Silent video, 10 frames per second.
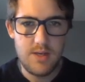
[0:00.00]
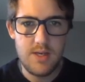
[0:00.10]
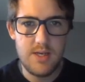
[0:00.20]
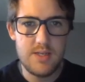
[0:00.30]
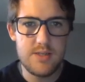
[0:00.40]

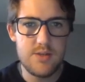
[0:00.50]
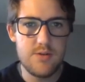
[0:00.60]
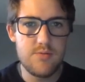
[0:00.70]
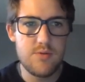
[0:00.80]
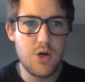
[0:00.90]
is
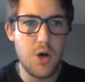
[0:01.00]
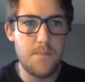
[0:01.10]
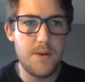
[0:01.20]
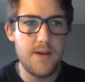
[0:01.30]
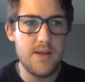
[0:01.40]
to
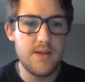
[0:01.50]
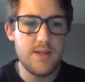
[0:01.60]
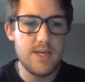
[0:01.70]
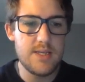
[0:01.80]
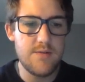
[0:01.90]
copy
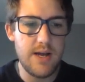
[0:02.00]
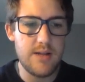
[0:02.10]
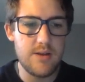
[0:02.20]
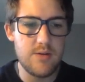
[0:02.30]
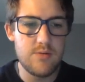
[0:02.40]
these
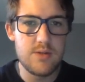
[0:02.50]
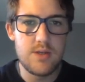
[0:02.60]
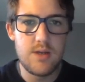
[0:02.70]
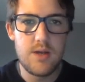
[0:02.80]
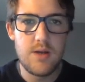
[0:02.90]
values
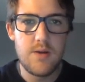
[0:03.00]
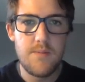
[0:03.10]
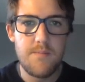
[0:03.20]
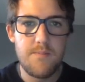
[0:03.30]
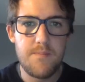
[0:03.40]

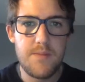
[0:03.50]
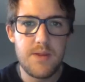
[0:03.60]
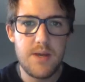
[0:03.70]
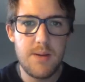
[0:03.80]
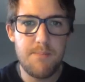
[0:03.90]

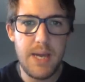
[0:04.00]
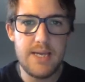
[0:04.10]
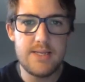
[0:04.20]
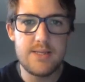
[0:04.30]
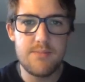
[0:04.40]
and
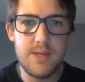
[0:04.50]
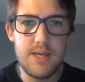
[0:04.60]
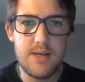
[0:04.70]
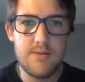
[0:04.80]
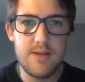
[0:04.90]
paste them
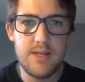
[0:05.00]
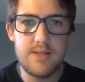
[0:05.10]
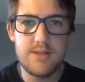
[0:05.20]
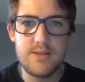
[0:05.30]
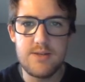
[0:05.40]
here
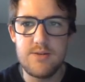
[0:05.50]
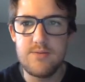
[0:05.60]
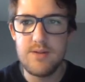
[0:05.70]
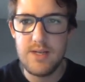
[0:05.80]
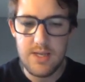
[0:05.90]

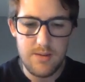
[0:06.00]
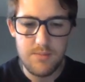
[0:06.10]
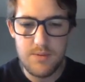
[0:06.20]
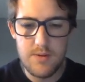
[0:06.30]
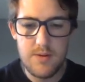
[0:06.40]
into
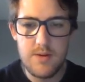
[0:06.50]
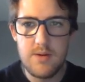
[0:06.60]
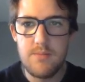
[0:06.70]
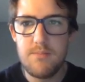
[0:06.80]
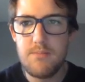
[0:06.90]
Leap,
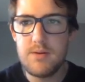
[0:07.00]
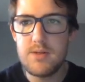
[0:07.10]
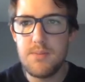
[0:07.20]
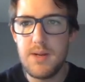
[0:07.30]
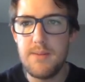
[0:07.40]

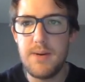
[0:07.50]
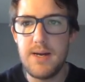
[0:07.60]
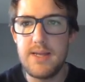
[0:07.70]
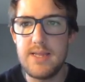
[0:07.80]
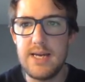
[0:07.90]
multiply
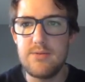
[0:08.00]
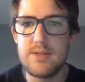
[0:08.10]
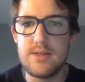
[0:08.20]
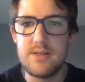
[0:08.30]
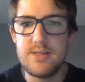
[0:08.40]
by
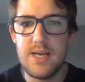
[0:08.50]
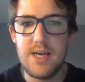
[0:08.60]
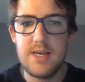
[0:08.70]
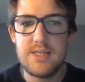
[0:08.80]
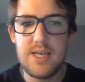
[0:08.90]
1,000
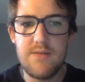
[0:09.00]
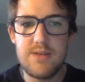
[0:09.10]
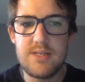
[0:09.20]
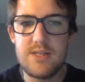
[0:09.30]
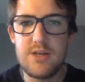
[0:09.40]
to give
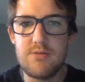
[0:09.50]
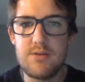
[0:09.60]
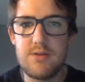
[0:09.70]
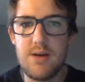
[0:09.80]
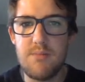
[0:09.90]
us the
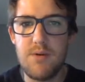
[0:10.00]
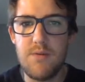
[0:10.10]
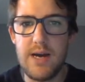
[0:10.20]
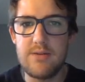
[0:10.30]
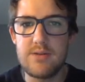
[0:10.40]
total number of
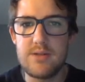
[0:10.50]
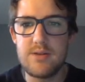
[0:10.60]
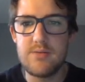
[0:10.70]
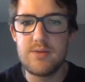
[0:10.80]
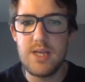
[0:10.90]

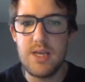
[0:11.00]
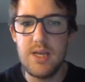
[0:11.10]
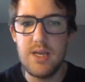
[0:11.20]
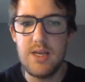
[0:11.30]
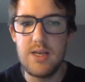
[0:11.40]
households
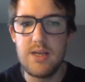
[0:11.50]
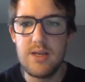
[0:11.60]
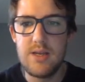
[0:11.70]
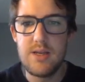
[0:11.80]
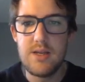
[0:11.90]
in
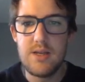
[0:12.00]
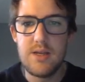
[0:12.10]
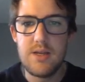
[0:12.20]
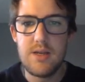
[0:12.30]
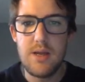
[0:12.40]

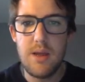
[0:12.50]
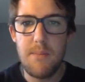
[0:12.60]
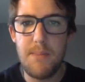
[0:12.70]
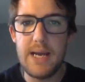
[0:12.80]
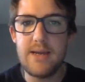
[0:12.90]

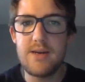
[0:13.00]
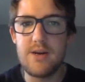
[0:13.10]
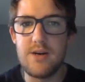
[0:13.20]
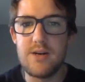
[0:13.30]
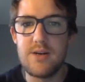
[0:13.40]
Bangkok.